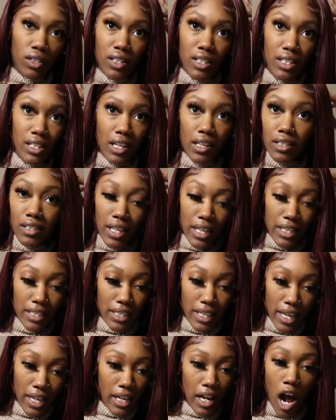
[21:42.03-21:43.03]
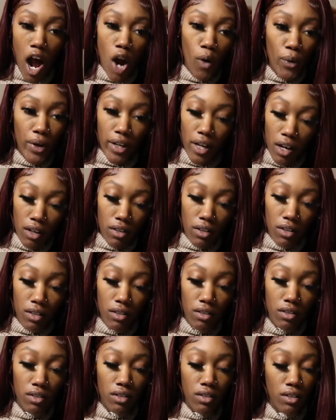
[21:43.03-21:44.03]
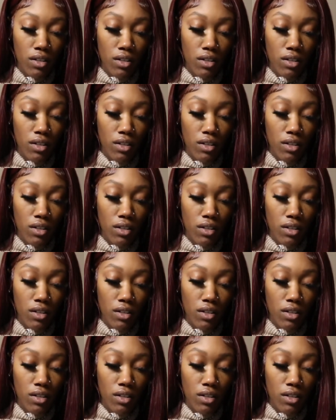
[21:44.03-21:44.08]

it that said it already on there.